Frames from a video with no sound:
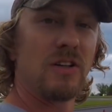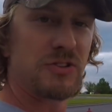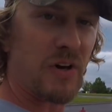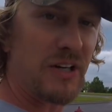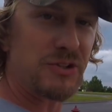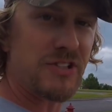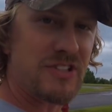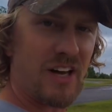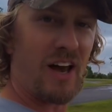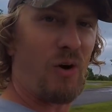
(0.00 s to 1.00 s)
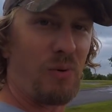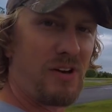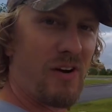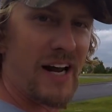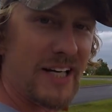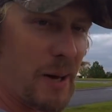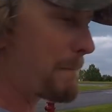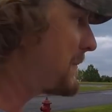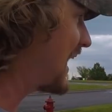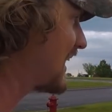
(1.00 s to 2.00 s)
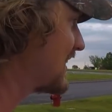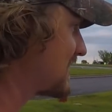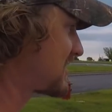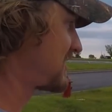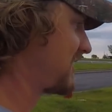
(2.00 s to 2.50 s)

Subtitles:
So as you can tell, we are at a Cabelas.